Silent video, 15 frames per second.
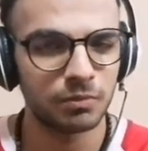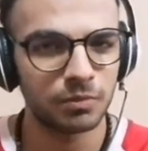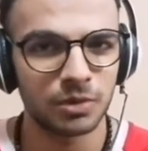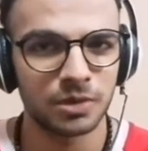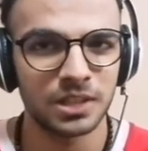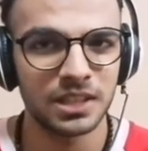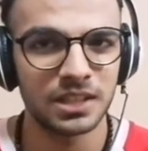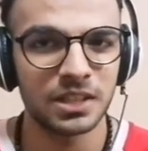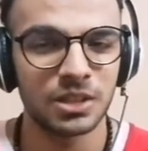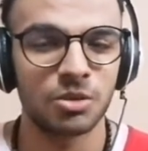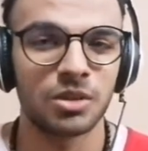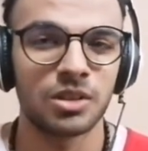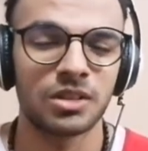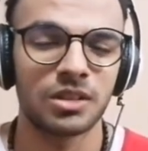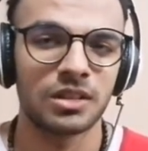for this
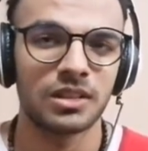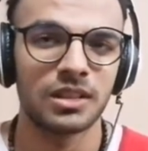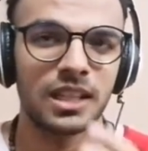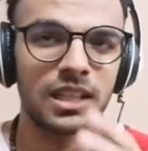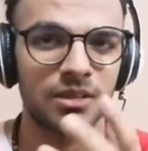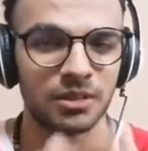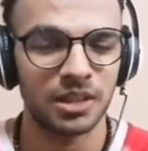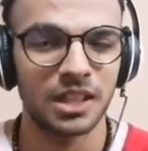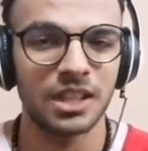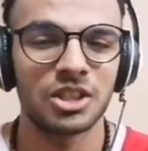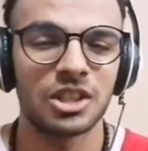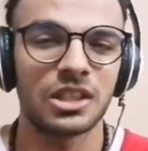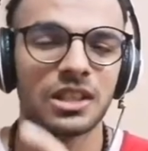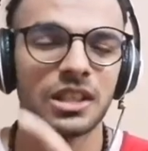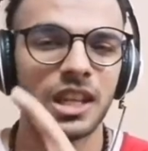situation and
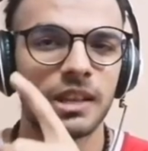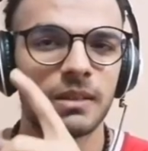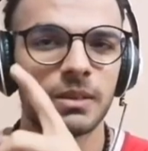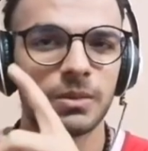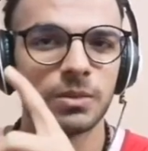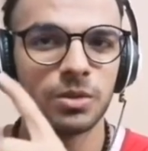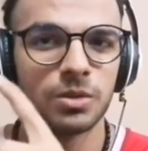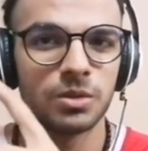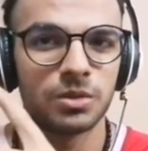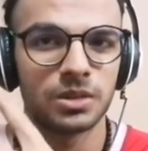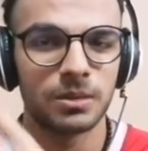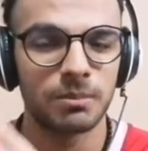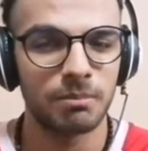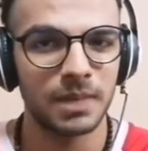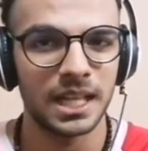occasion, we would
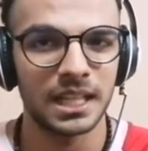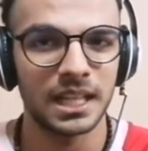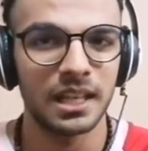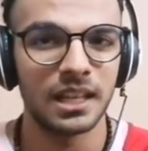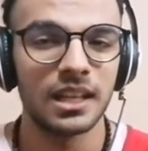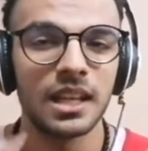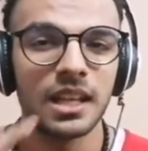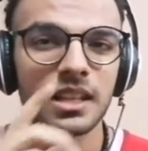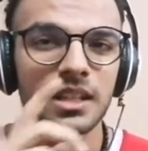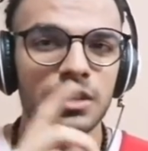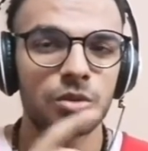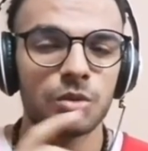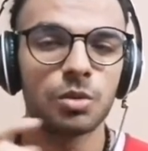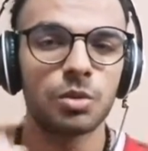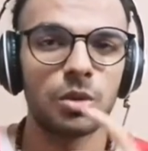use mela.
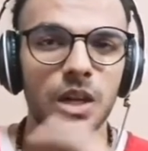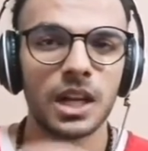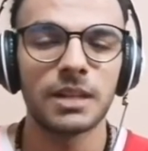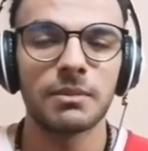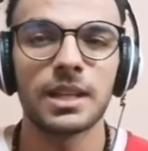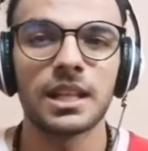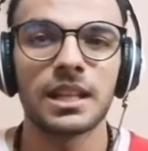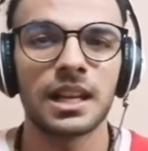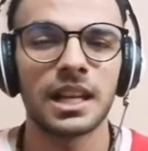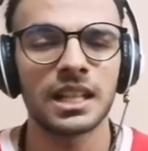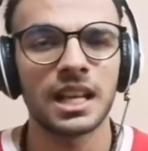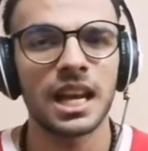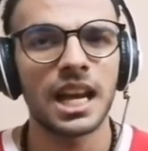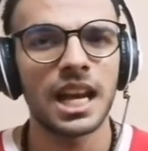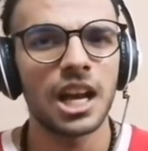Succo and mela,
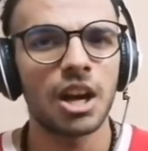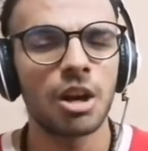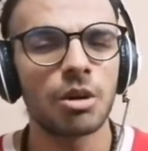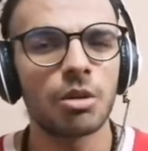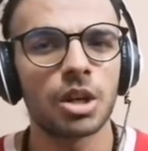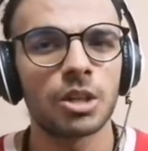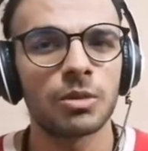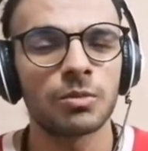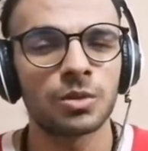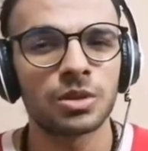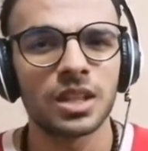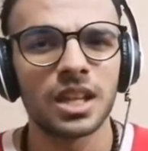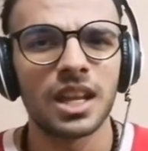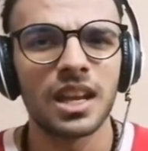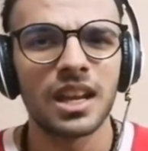and how I
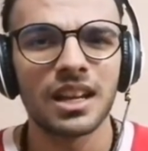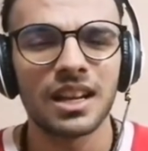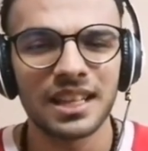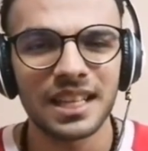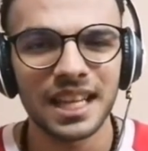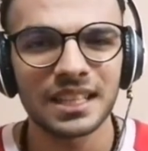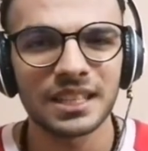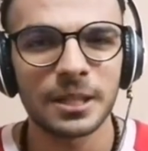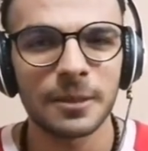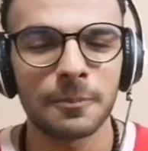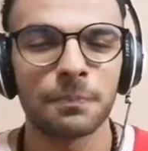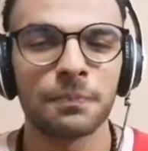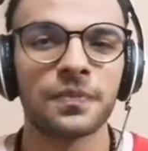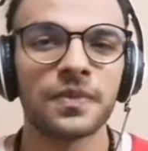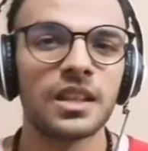would connect
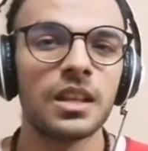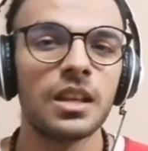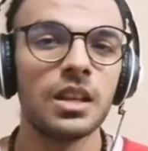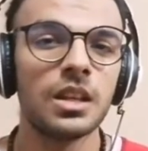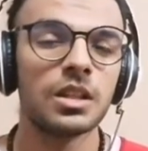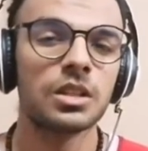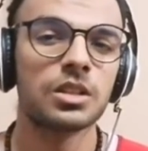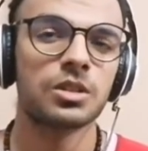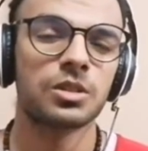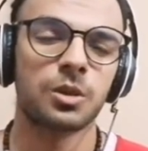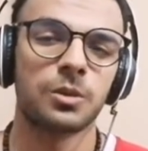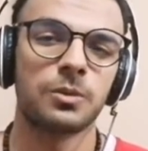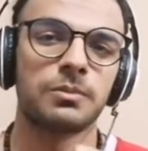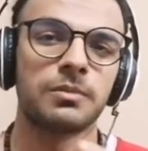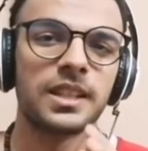them.
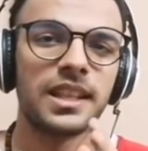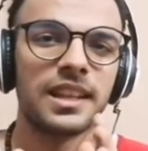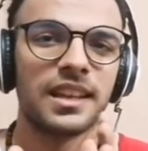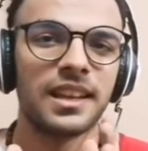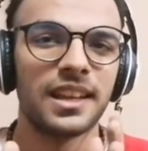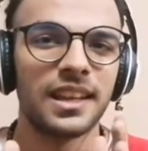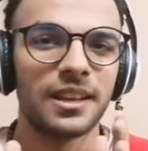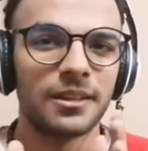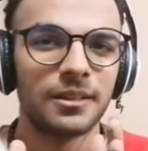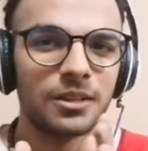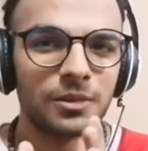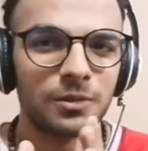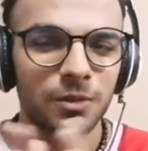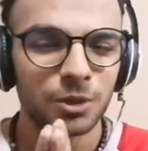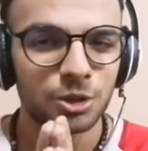So,
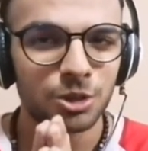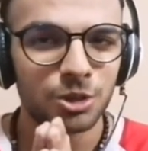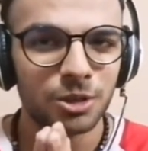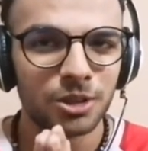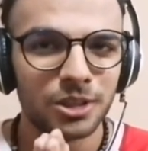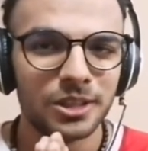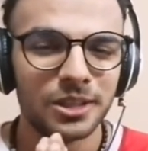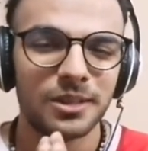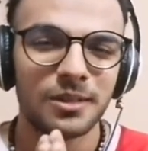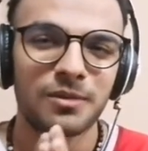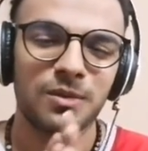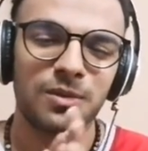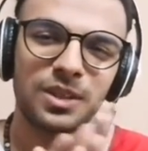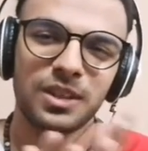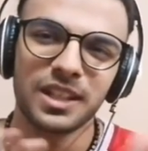for sure,
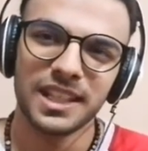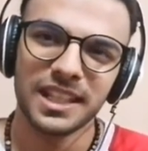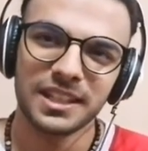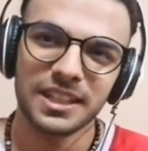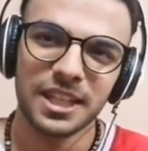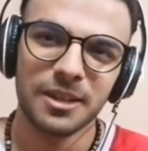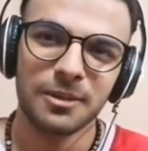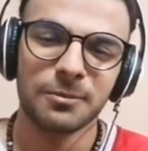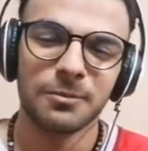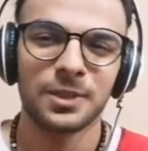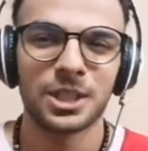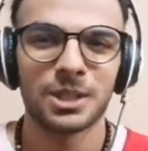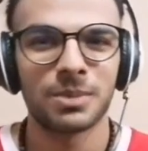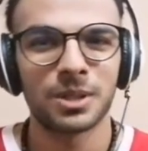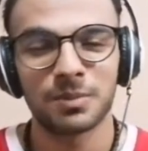we would connect them
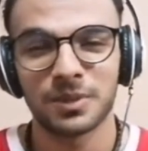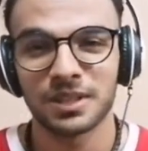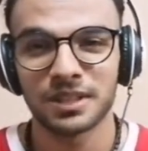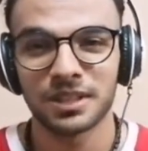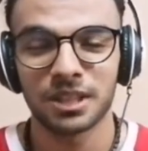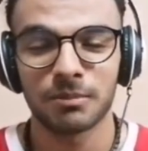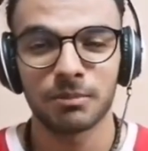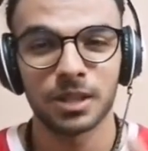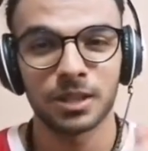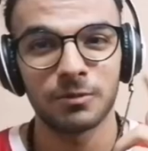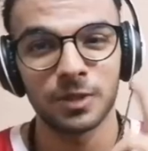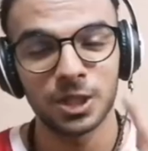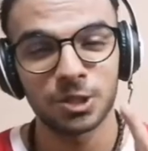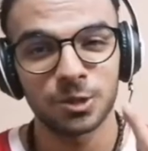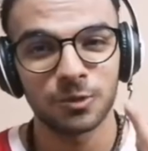with a preposition. But
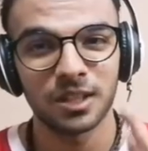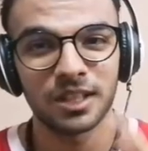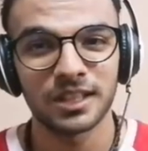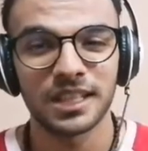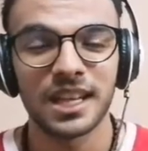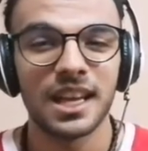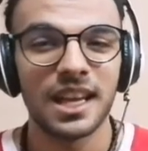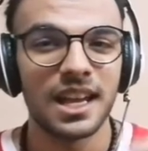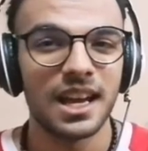which one?